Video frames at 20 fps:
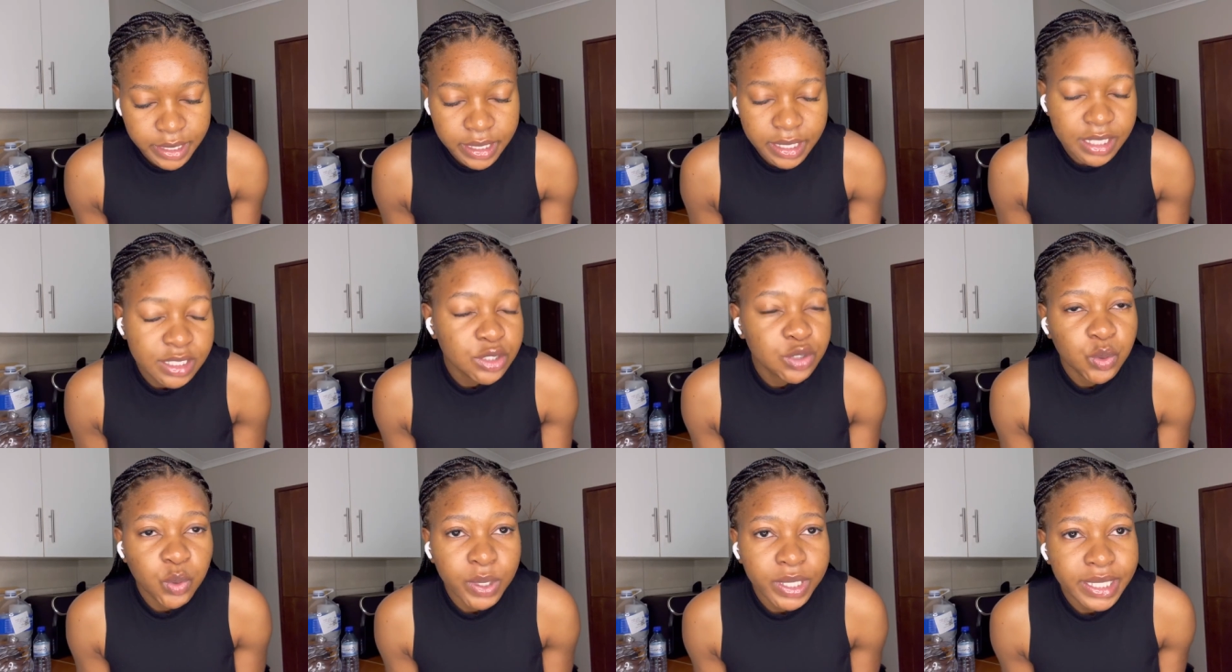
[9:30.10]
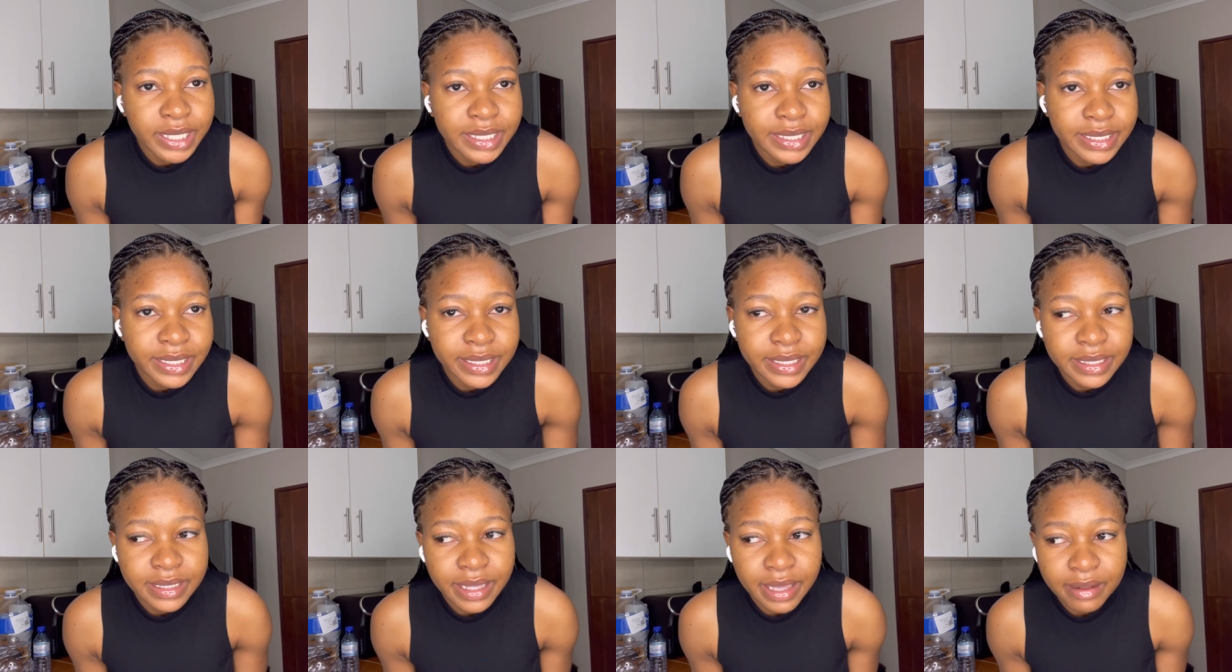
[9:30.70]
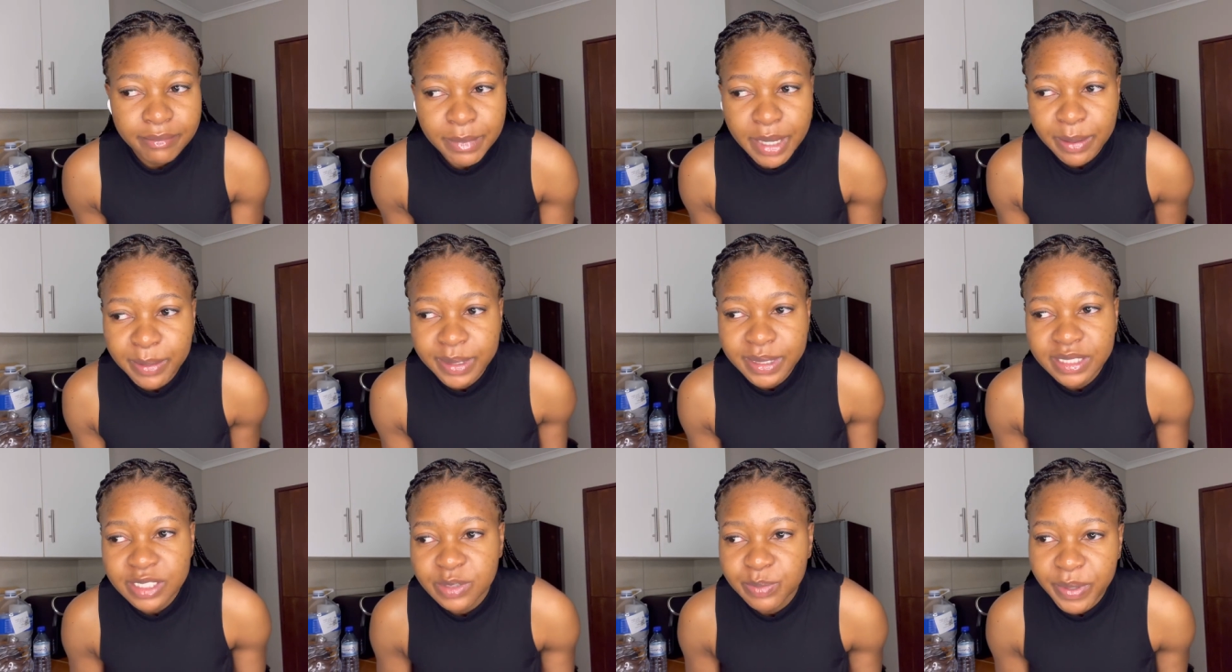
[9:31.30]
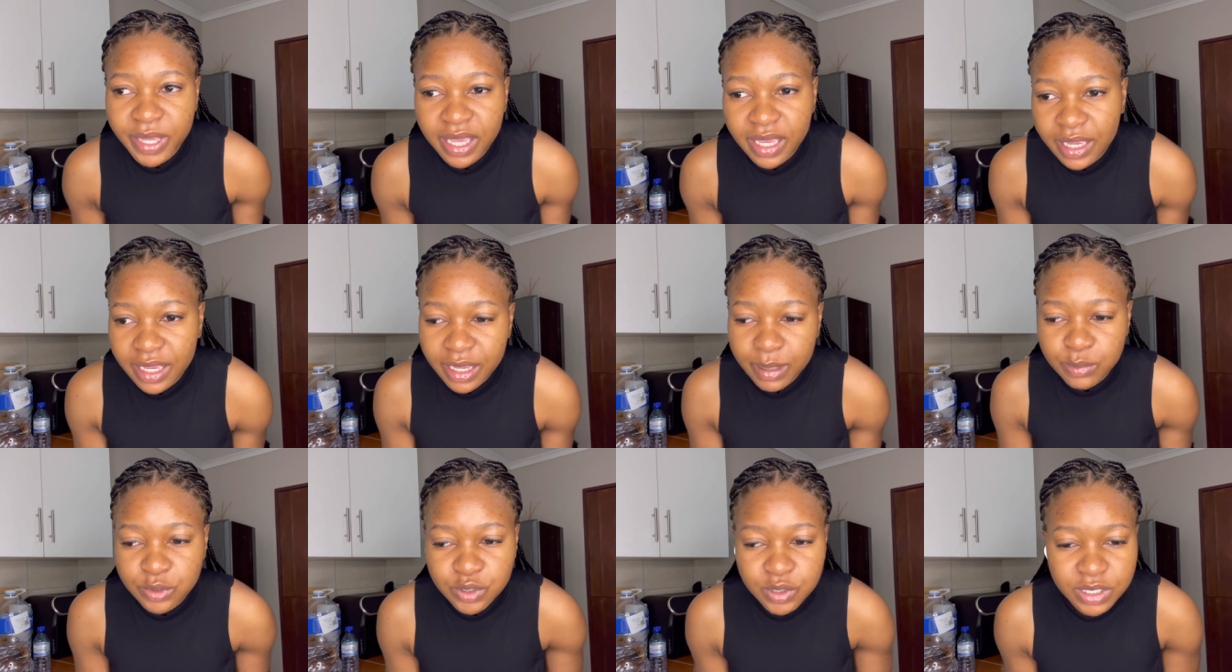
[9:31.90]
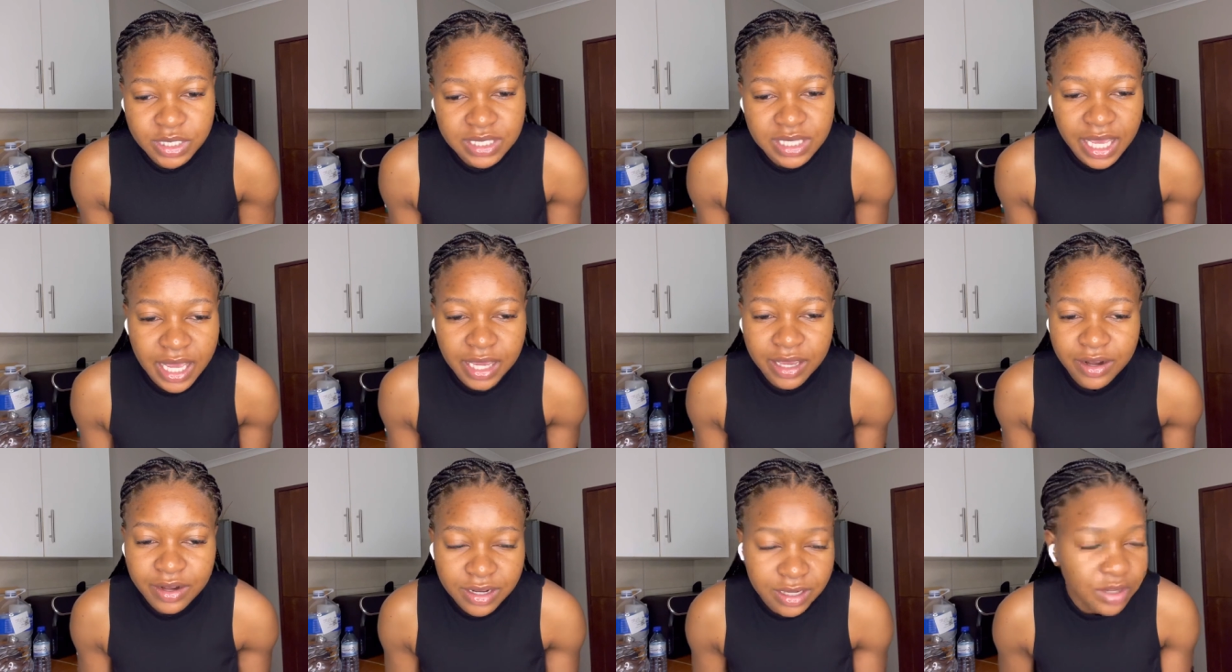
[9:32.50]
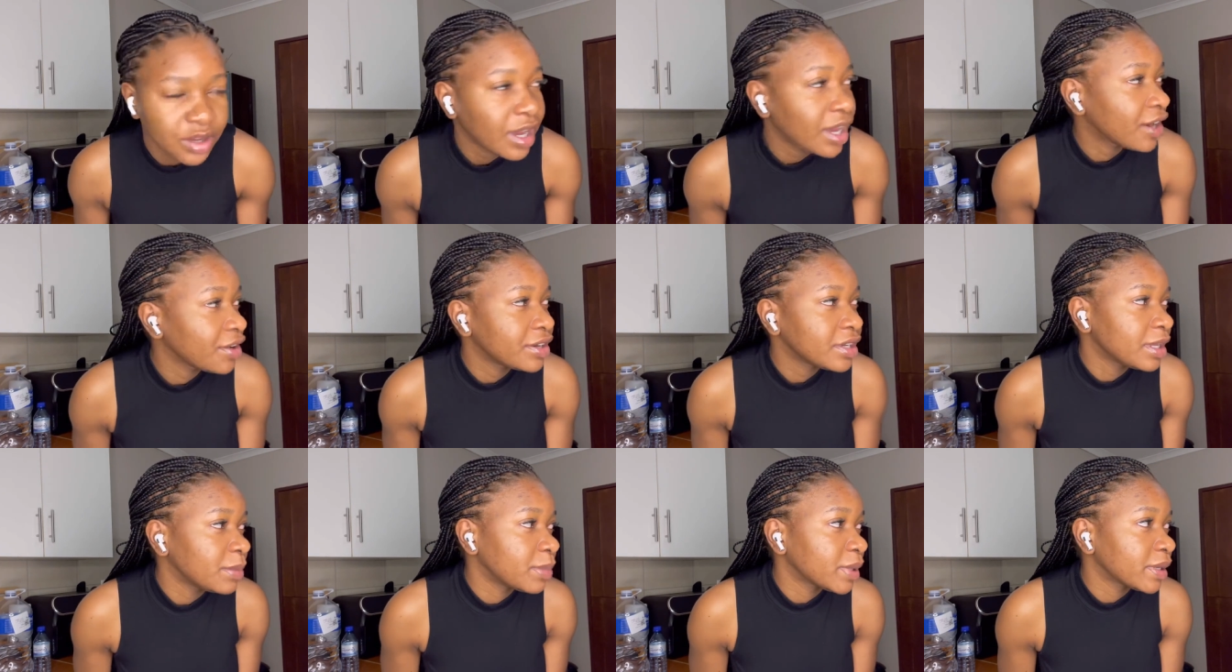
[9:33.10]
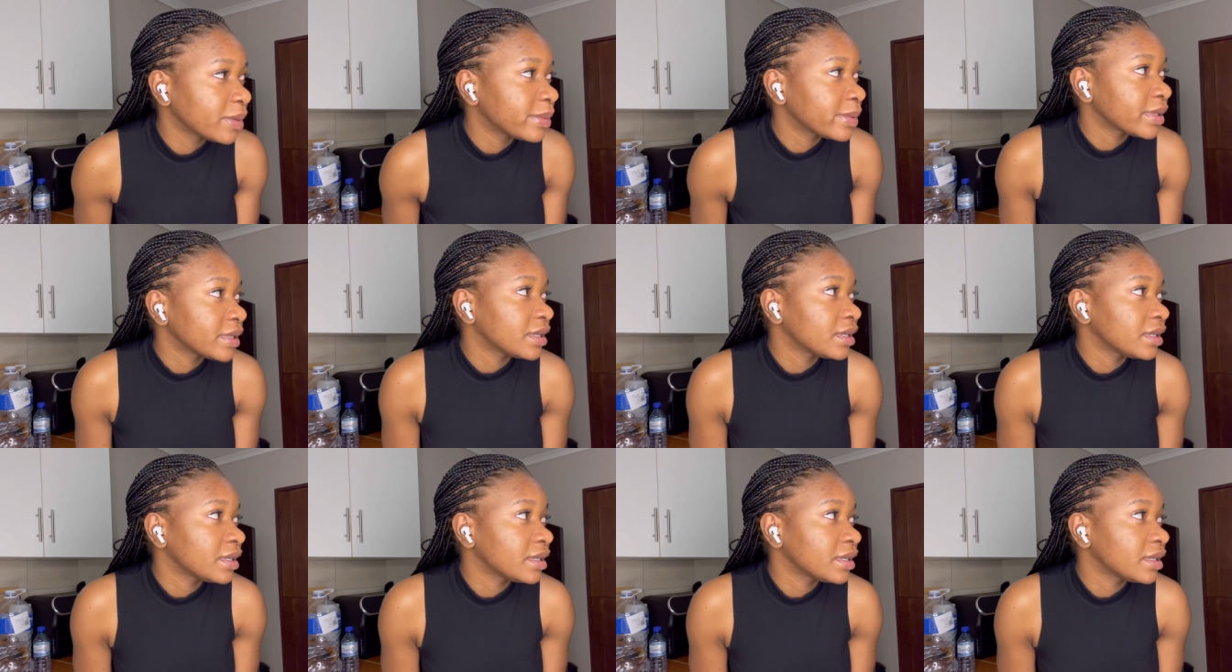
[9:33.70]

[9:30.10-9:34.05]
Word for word: Let's quickly clean that. My man is back. I'm sure he's hungry. You're hungry, babe?